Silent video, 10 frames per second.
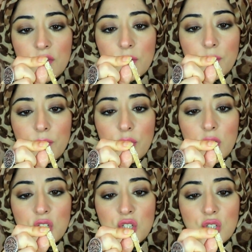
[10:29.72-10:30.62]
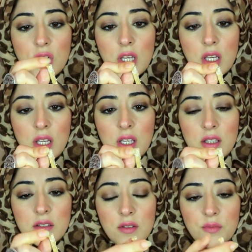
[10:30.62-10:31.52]
of a brush.
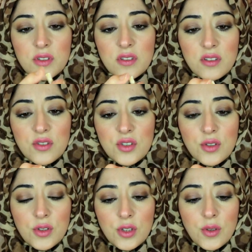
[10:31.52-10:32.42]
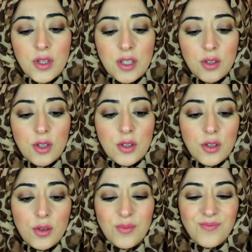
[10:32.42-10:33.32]
So I'm just going to show you.
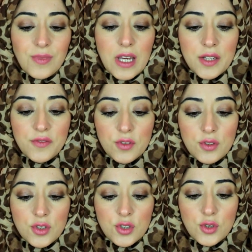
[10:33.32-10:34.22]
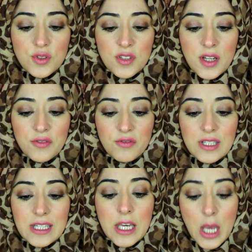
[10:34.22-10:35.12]
You kind of should use a knife
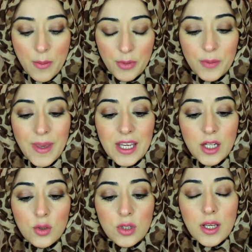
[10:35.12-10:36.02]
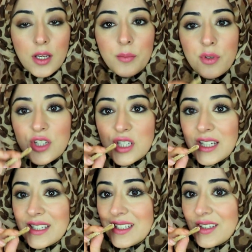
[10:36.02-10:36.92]
really, but you make it look like a brush,
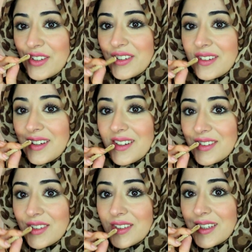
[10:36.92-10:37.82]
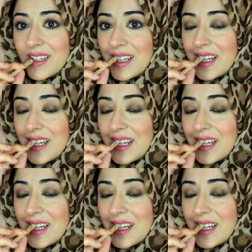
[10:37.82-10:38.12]
and then you start to